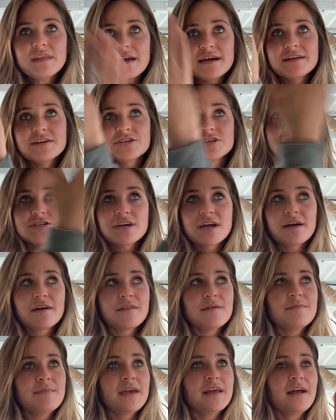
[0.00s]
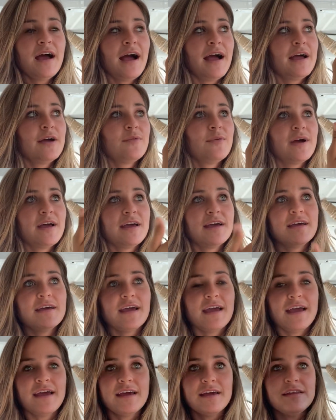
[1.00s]
And it's just like on the main highway,
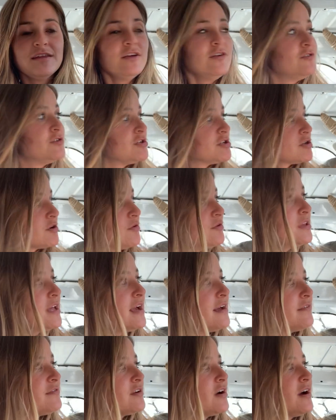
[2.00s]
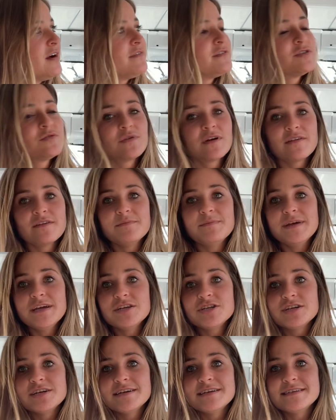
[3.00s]
and you just go left off to where the
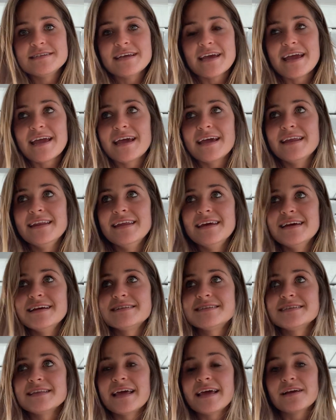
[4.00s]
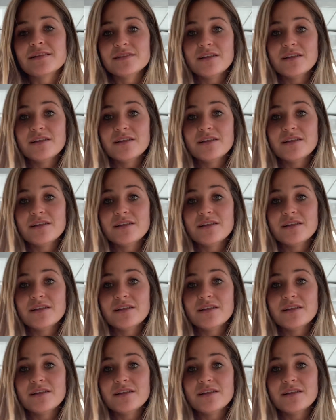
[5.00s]
beach is, and it's like